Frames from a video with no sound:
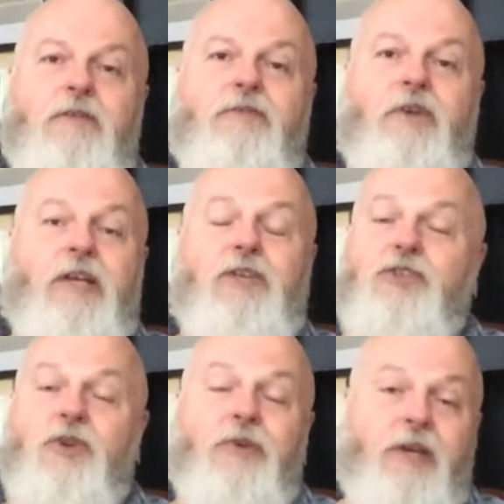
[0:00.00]
for
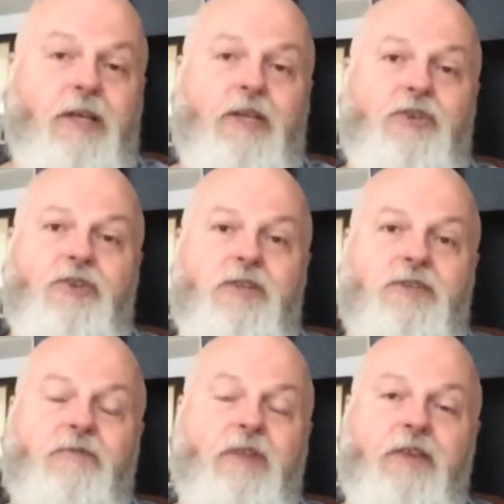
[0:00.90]
historical
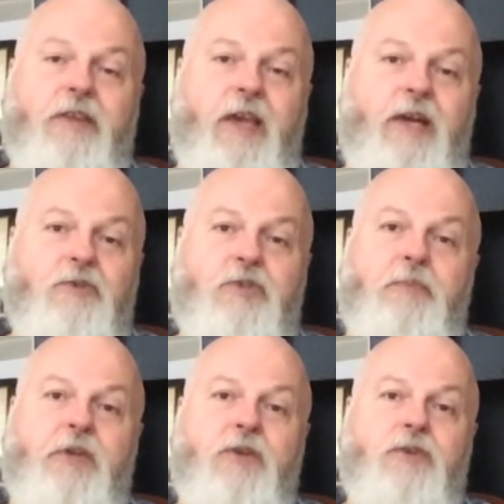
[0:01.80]
interest, if nothing else,
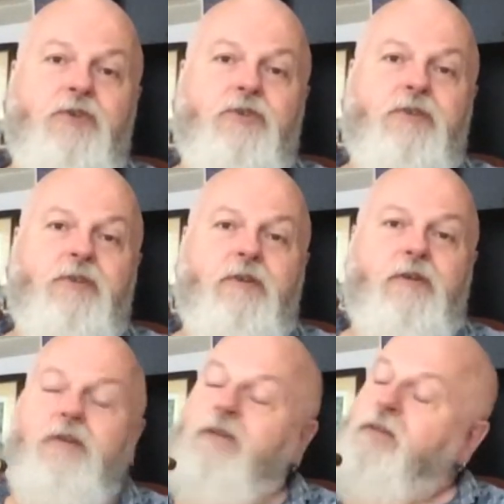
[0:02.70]
because
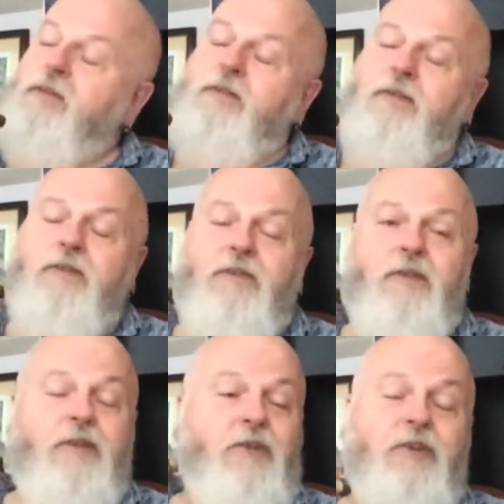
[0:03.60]

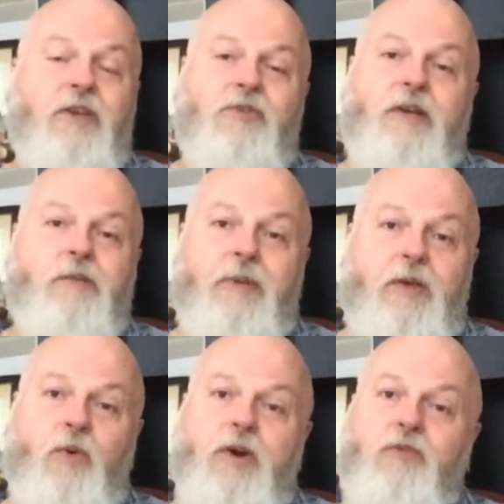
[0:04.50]
they're
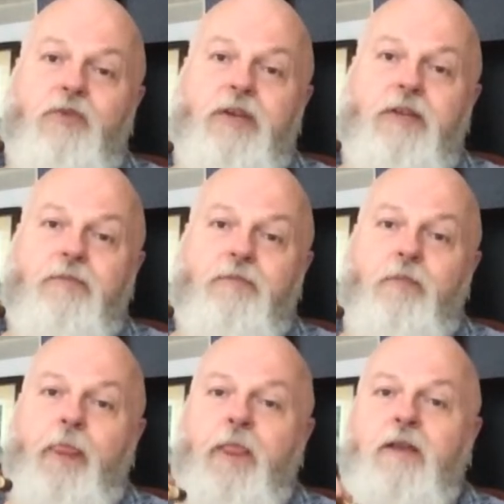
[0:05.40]
incredibly well written,
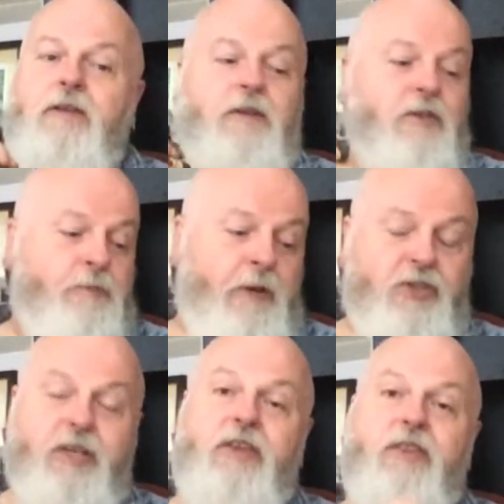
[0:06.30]

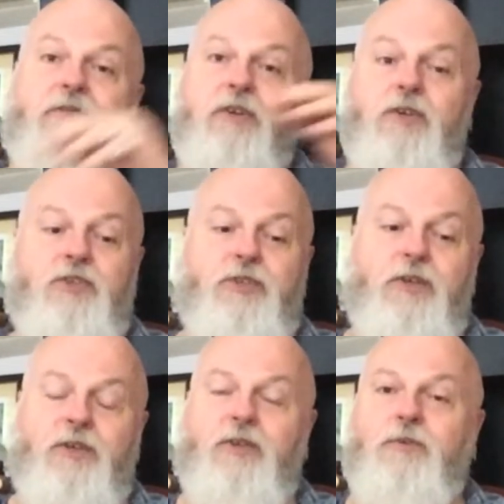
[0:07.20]
especially in the First
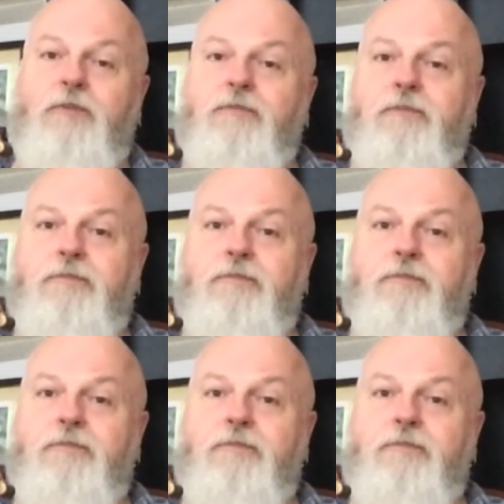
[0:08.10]
Circle.